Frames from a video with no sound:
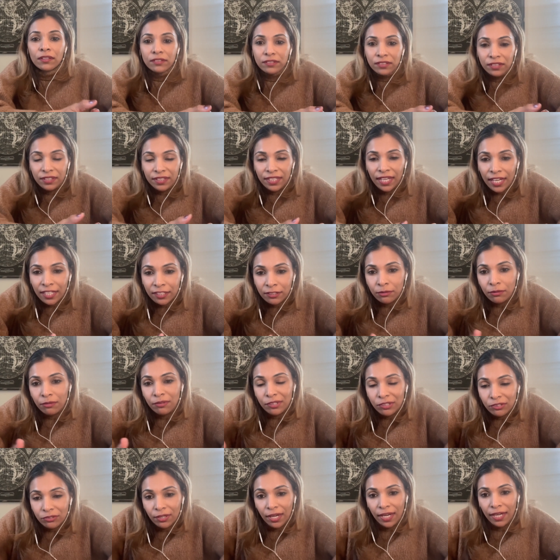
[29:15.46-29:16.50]
that's what
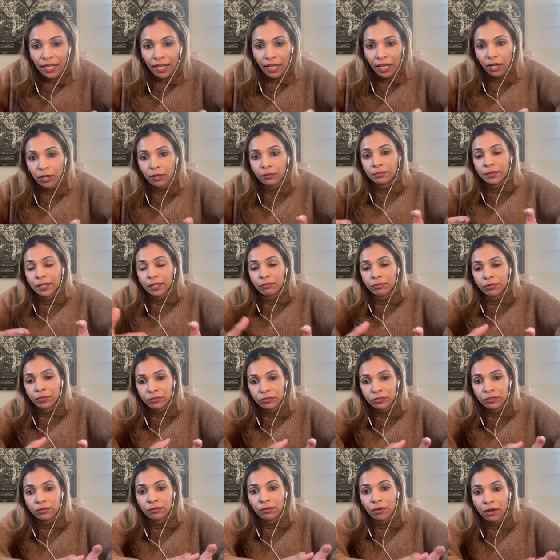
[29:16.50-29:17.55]
we try to help people
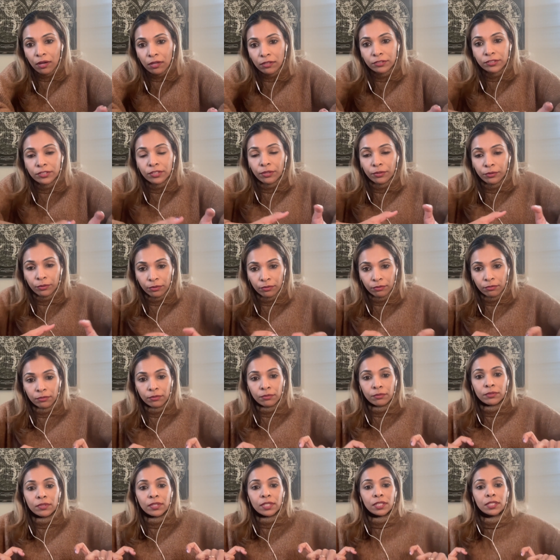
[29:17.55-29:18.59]
do also
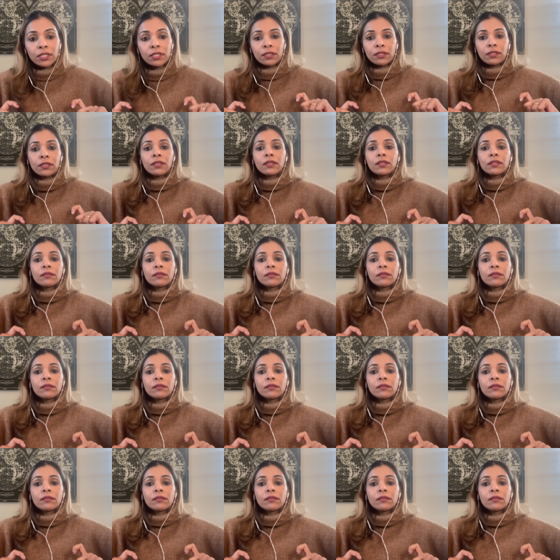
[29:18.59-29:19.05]
through the